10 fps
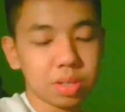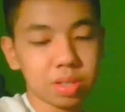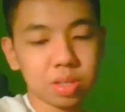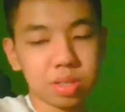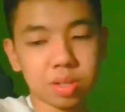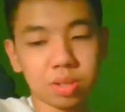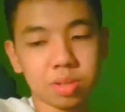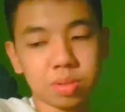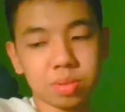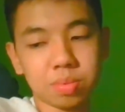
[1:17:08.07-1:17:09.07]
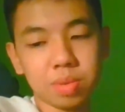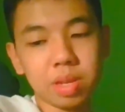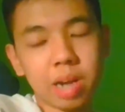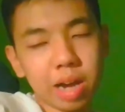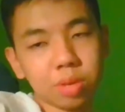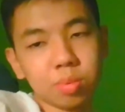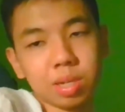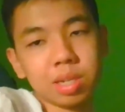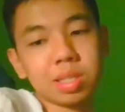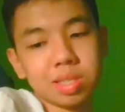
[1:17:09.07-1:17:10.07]
So, in other
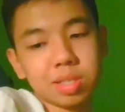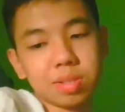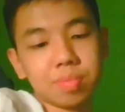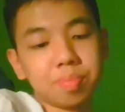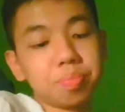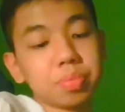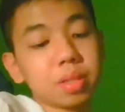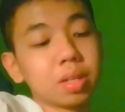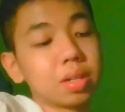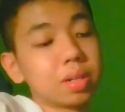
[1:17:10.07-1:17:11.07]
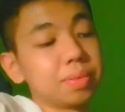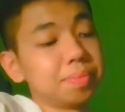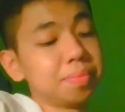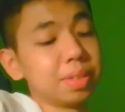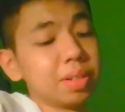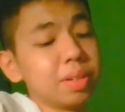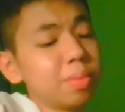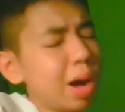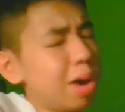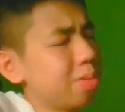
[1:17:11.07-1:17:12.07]
words,
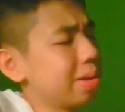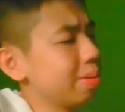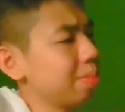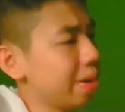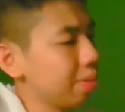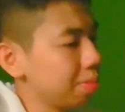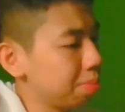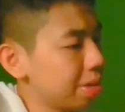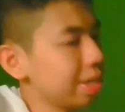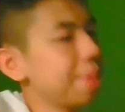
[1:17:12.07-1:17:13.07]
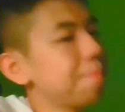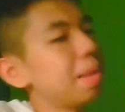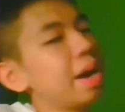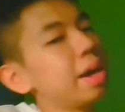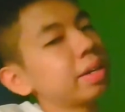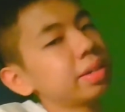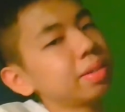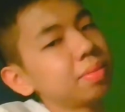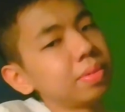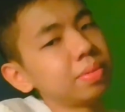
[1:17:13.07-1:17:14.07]
when we bring them back,
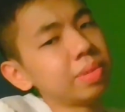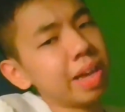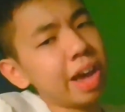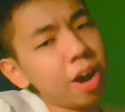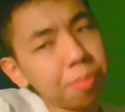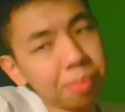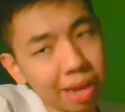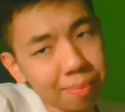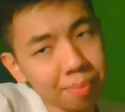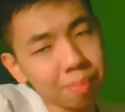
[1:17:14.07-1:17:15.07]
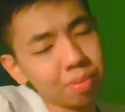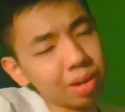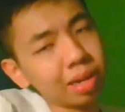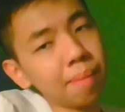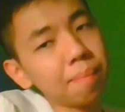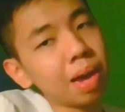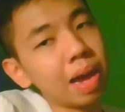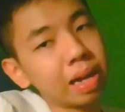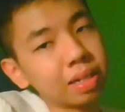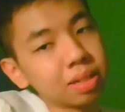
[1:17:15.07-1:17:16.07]
we help them and bring them
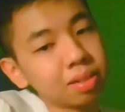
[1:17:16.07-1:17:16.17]
back.